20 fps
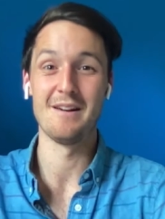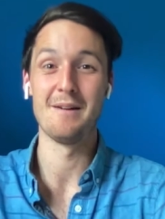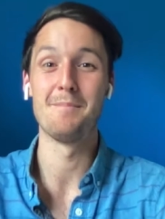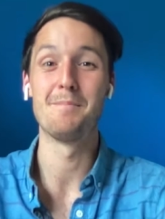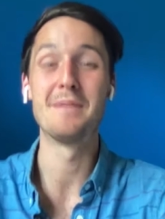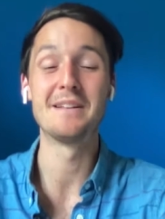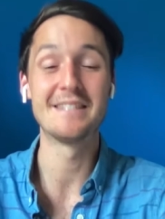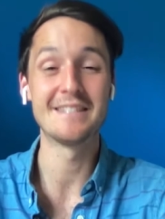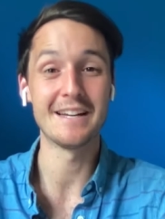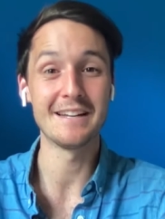
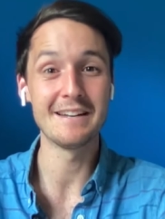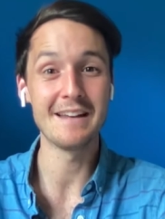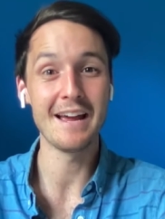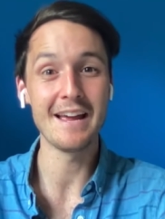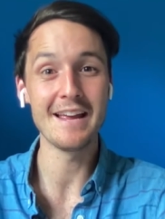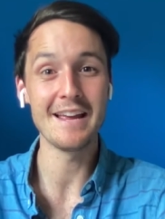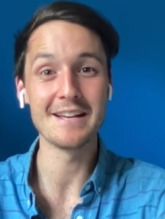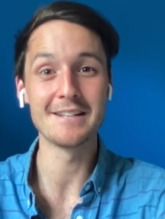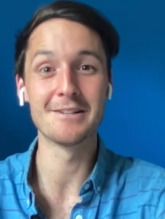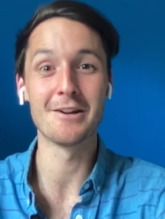
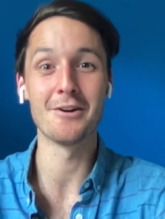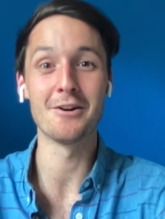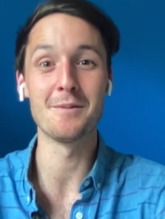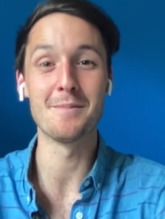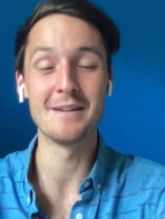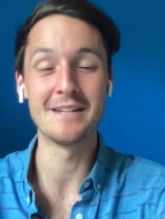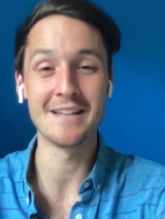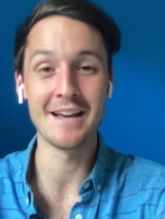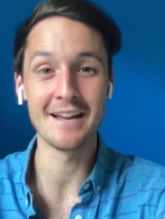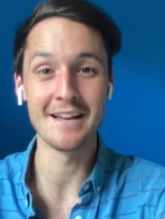BidSunday is going to
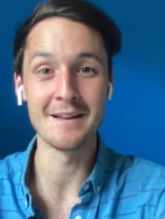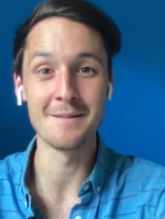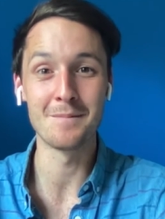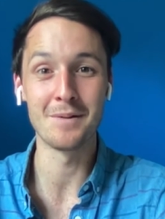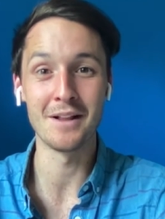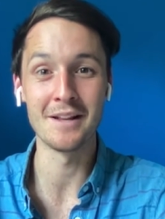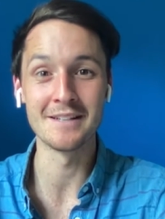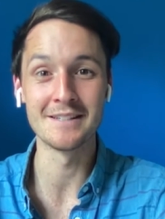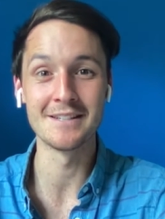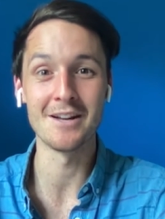be taking
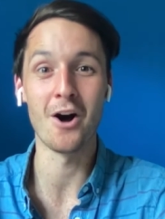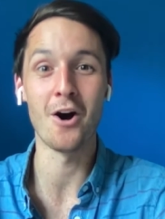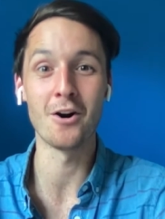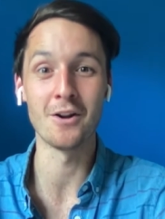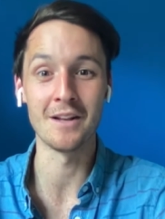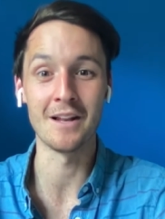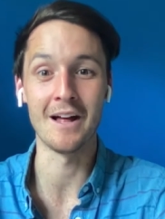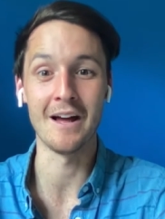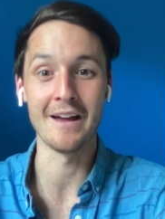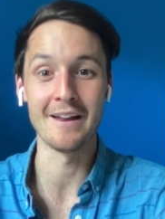place
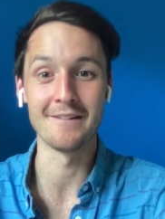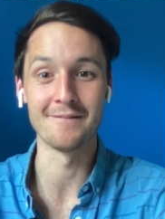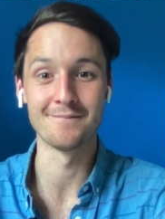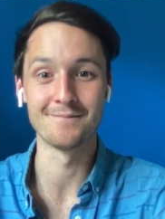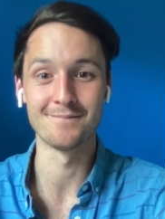online.